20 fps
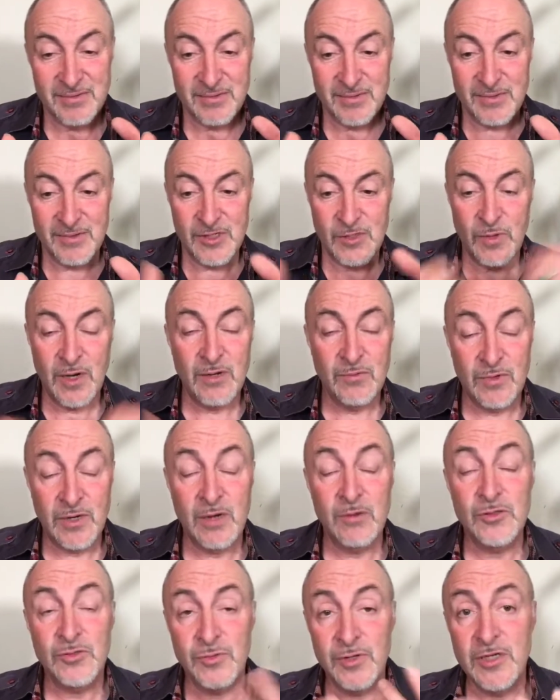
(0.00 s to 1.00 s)
So what I
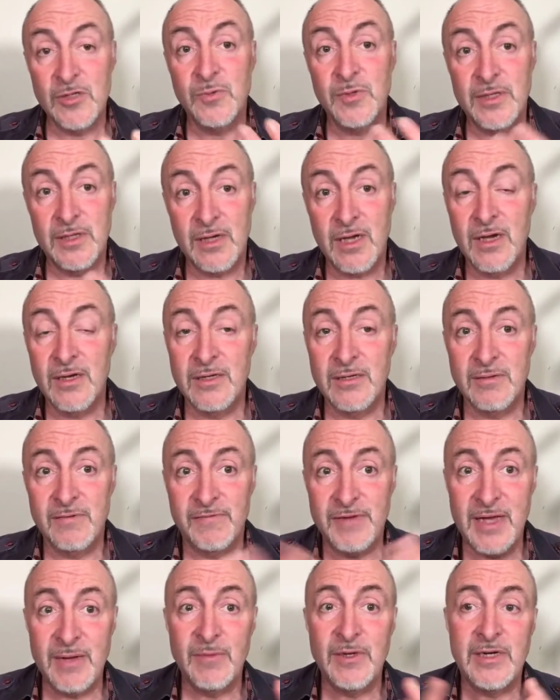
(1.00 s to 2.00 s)
was raised with in a
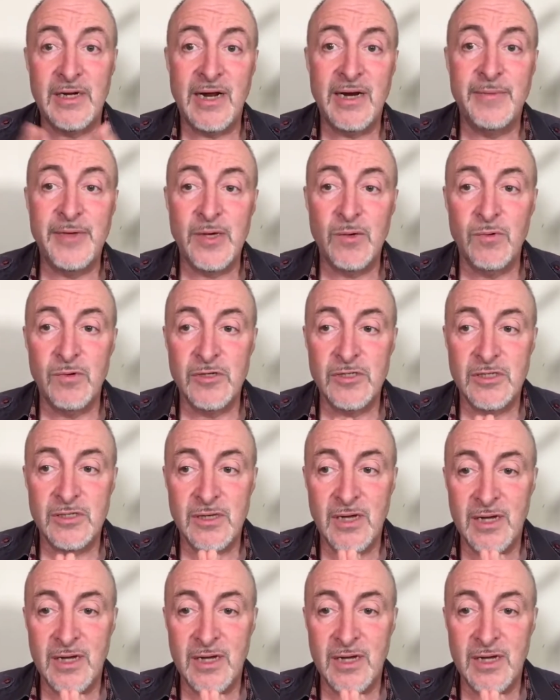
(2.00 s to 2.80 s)
family dynamic was